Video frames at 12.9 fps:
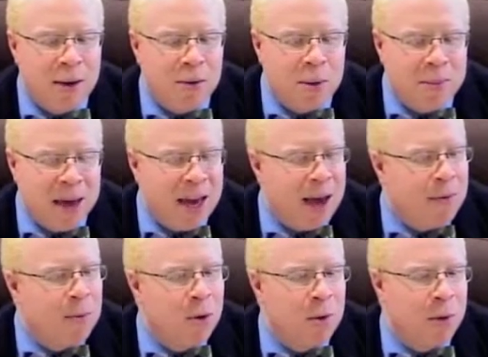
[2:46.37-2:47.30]
We may
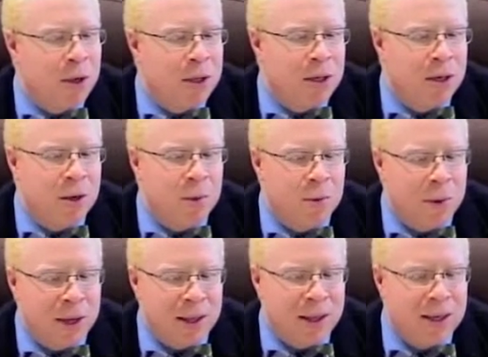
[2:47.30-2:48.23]
have more work to do
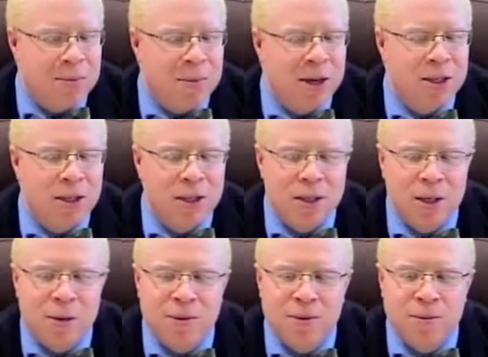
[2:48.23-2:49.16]
with this budget in
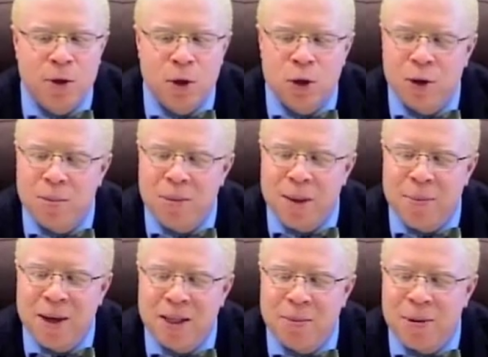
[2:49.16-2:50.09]
terms of future
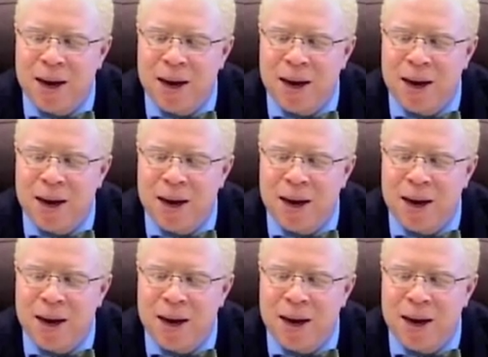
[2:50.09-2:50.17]
amendments,